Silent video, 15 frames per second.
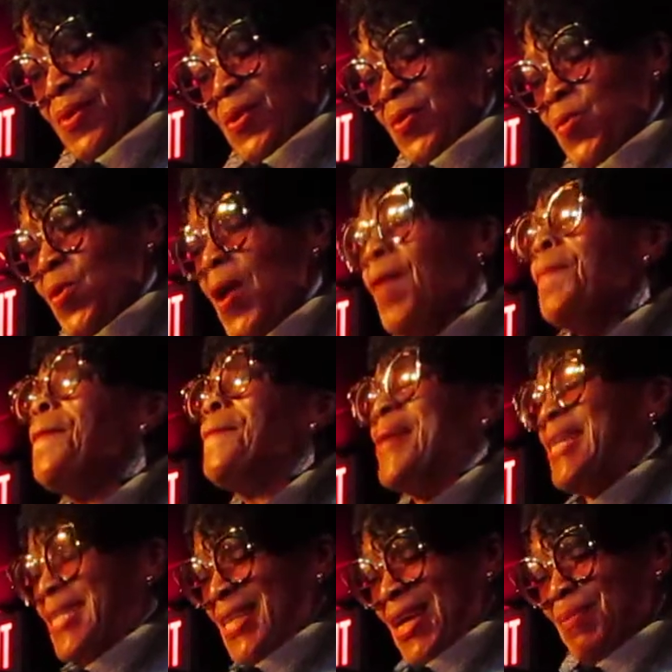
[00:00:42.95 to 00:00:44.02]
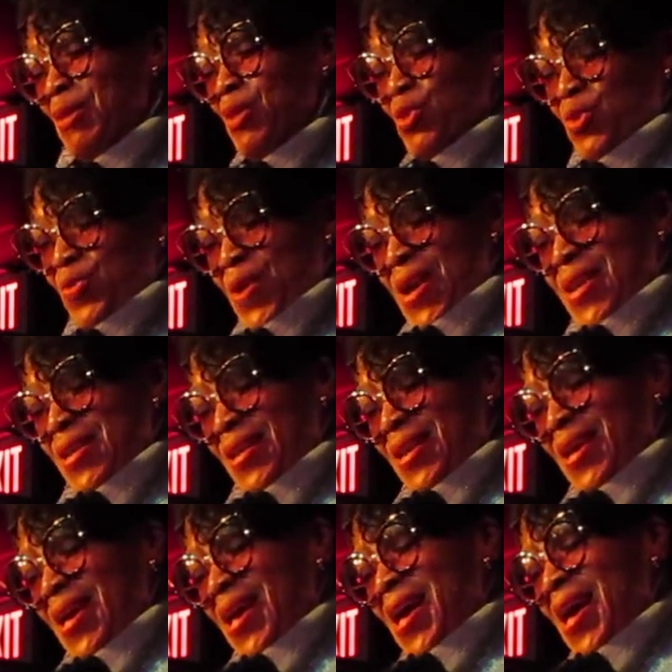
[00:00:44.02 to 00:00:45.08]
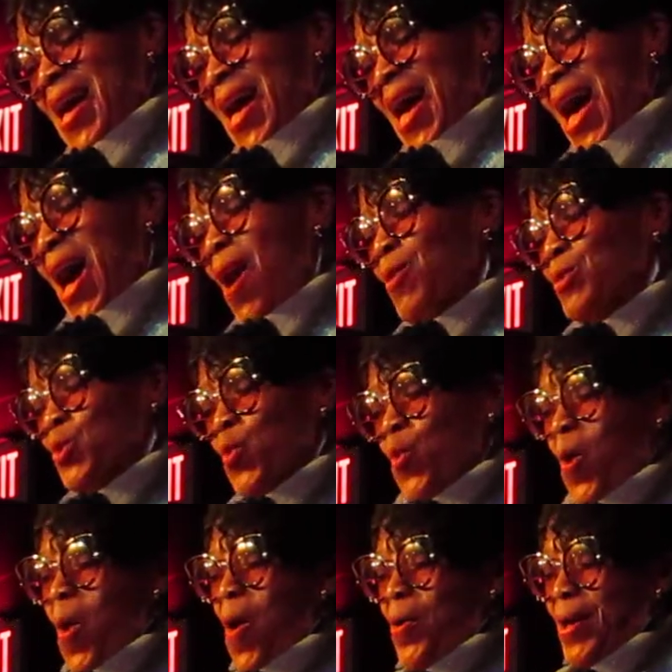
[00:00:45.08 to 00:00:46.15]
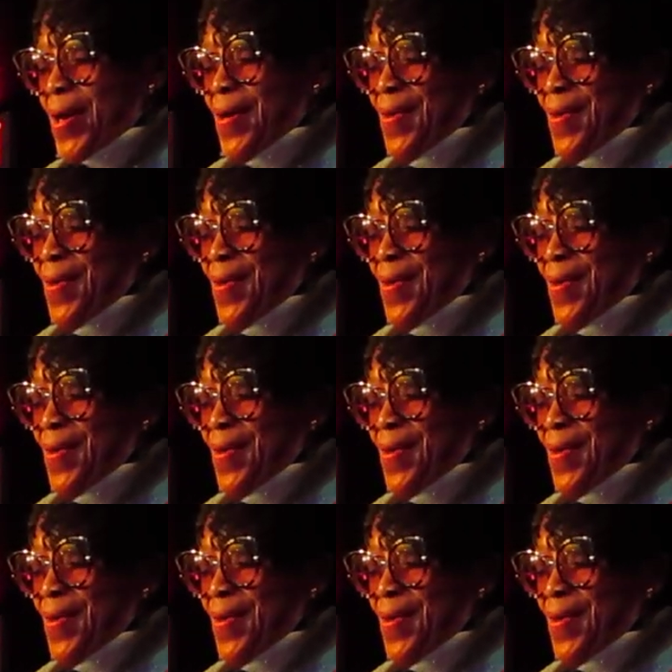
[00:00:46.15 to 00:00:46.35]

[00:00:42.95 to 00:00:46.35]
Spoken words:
who helped me demonstrate how to walk